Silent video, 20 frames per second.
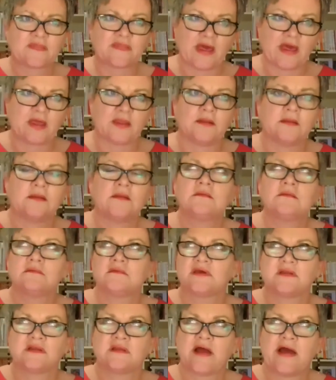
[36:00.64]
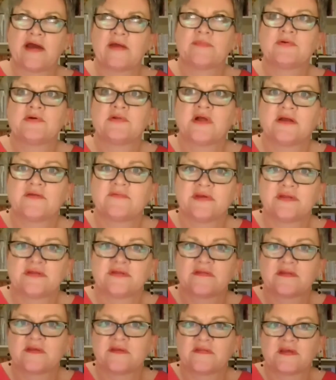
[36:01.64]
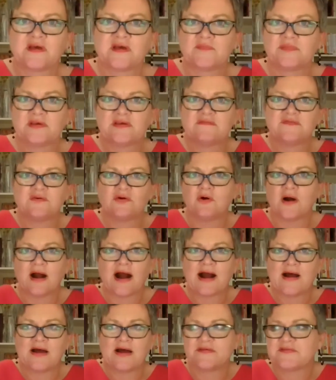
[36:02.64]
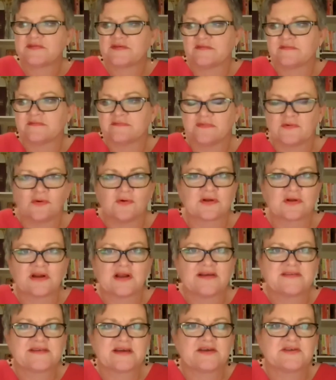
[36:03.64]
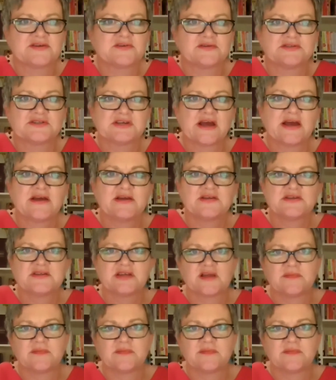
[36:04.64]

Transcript: then in April, I'd written that there'd be 4 R's of organisational change.